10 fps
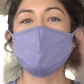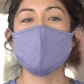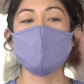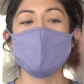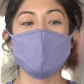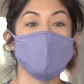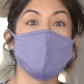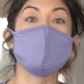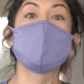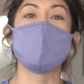they like
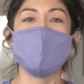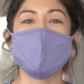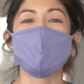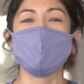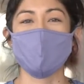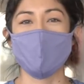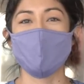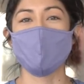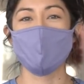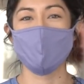going outside.